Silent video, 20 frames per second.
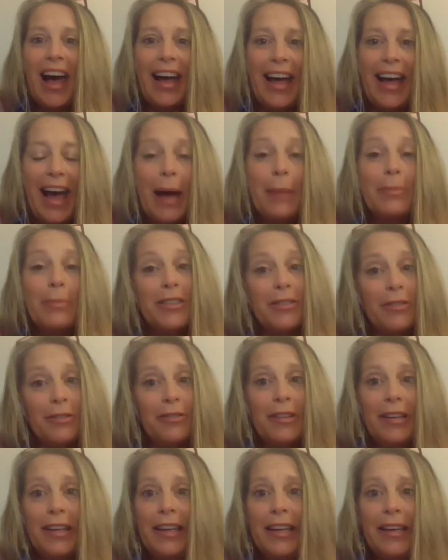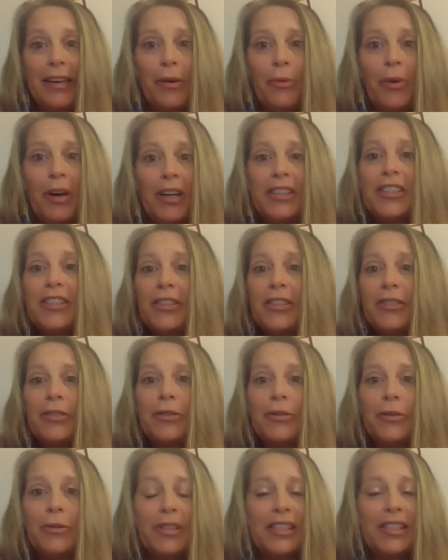I absolutely want
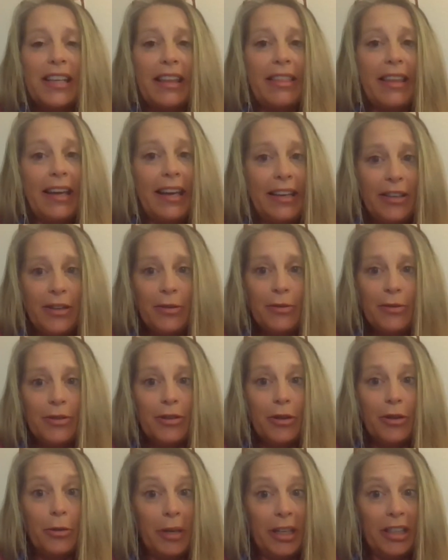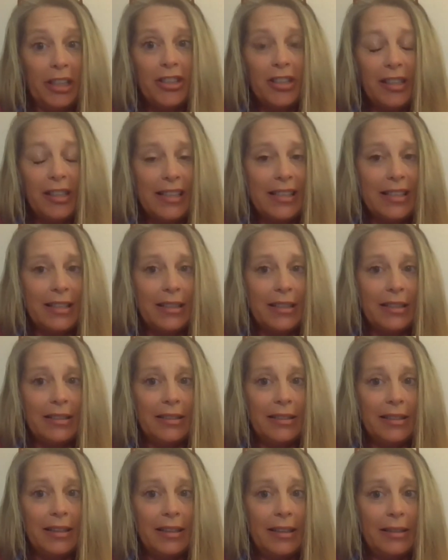to say thank you so much, Liz
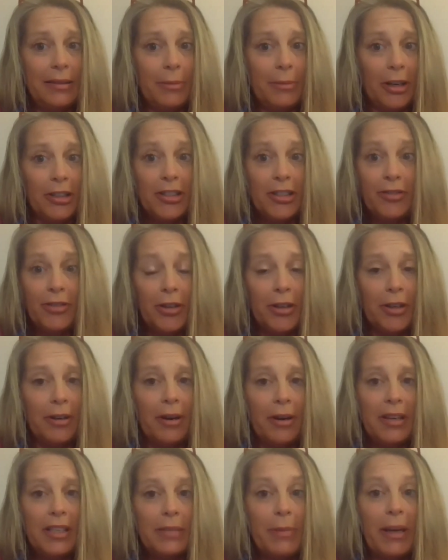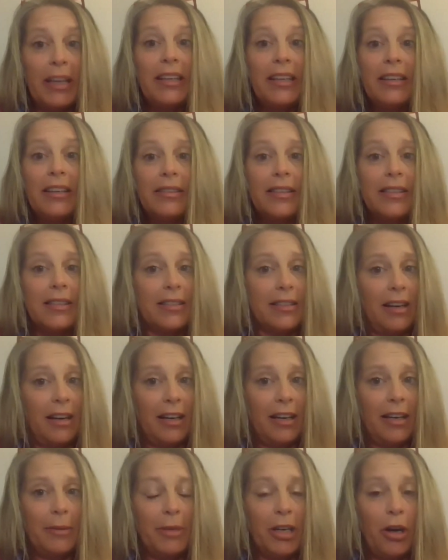and Marge, for spending this
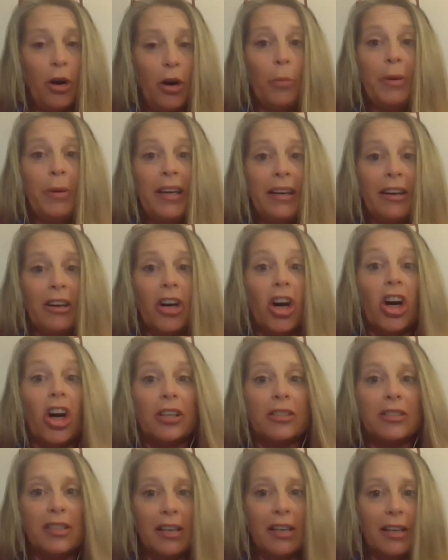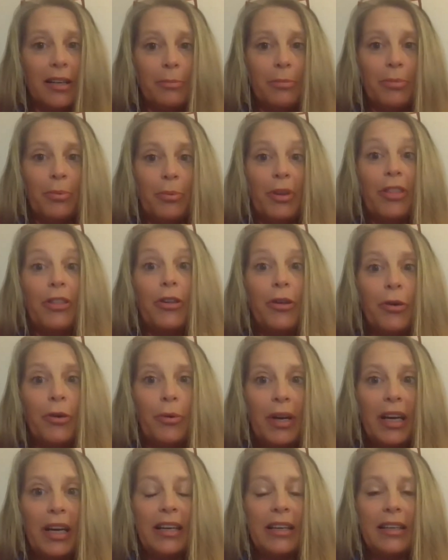time and opening our hearts up with
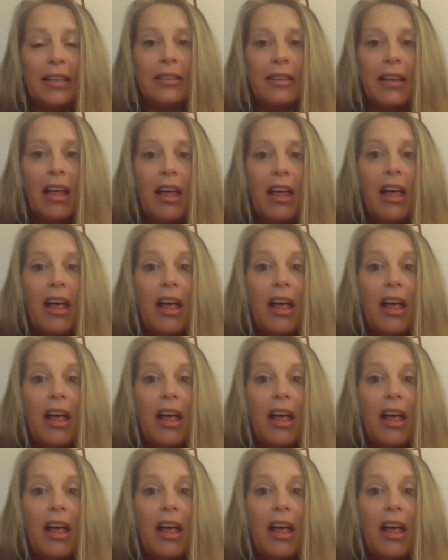you in